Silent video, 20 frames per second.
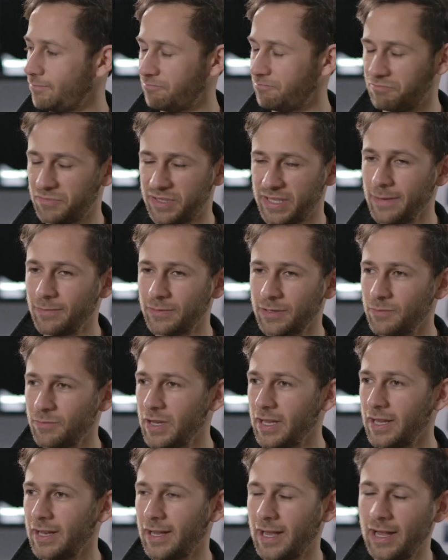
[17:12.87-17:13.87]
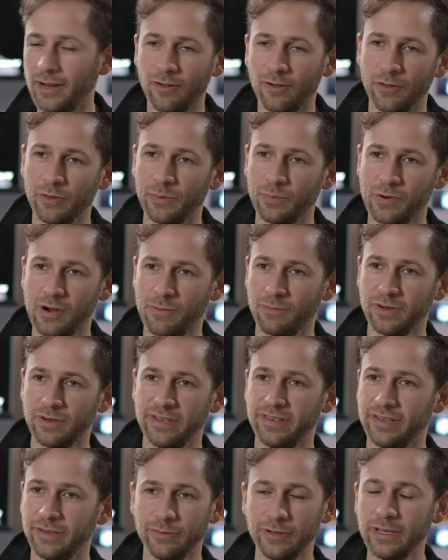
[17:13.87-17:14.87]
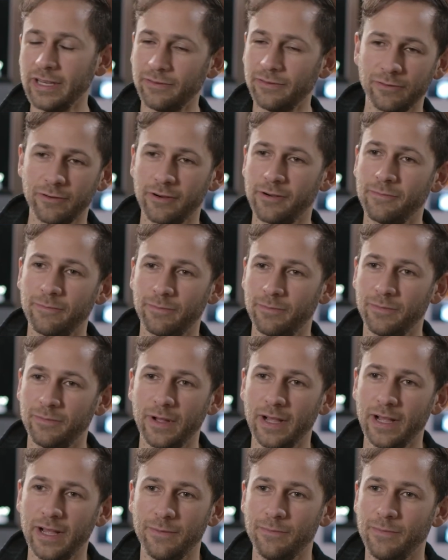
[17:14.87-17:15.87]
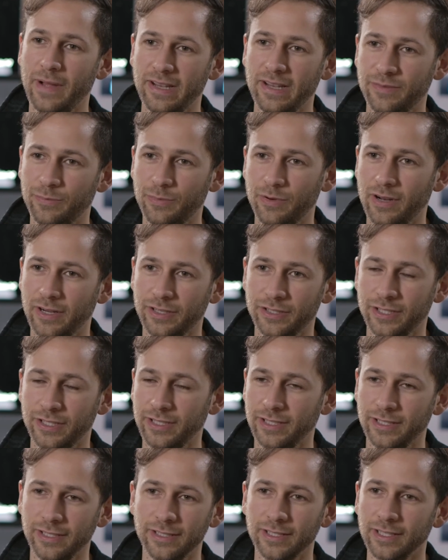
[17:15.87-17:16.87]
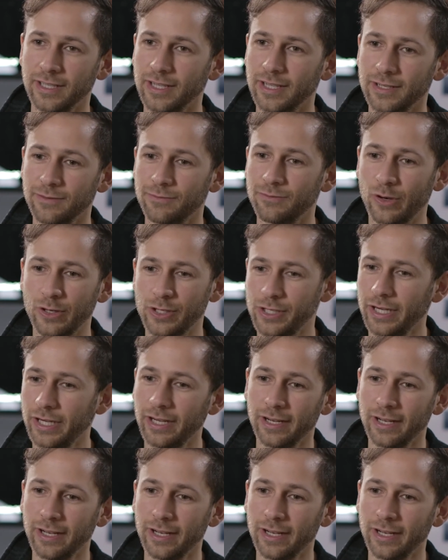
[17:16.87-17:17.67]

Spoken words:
seemed to me it had all the properties you would need for a mass production version.